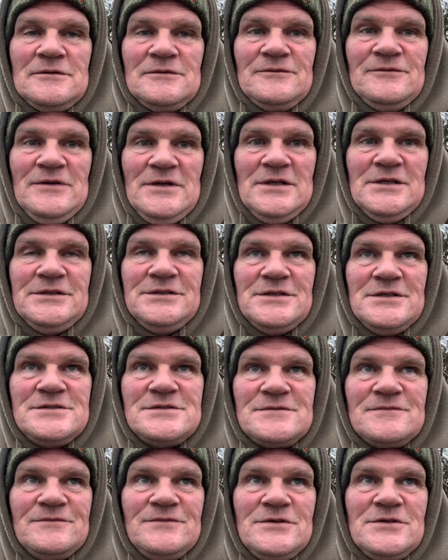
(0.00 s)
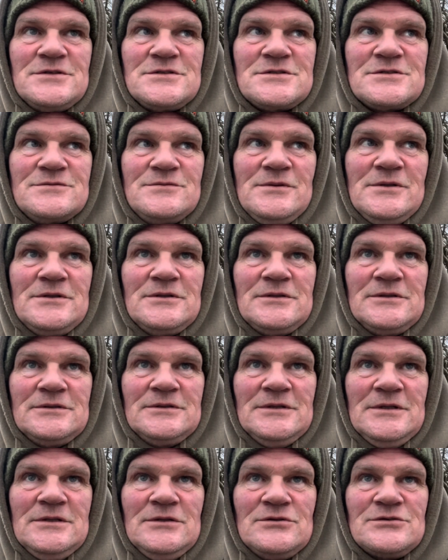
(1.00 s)
fairly decent fish as well.
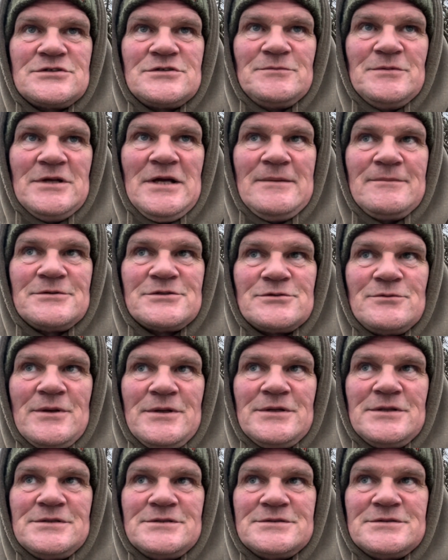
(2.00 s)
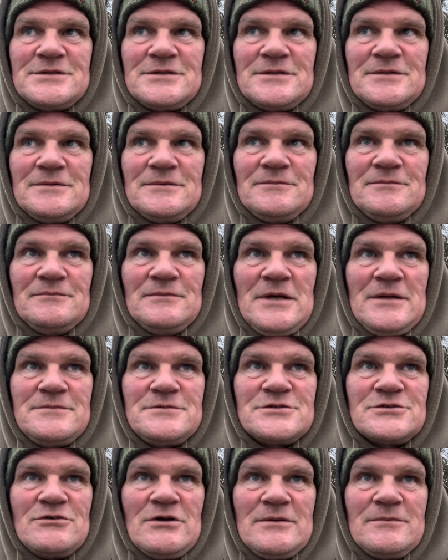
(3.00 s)
They look to be up the 20s, maybe
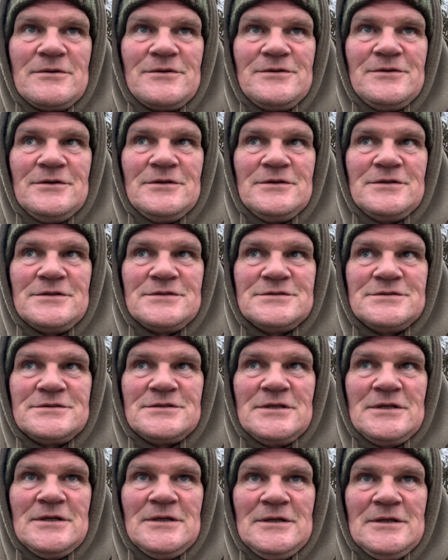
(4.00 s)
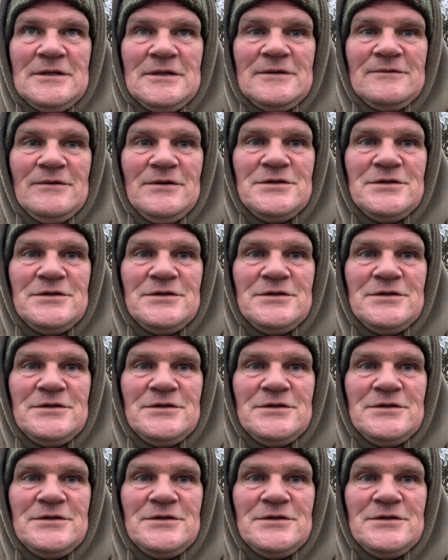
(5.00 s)
scrape the 30s. I've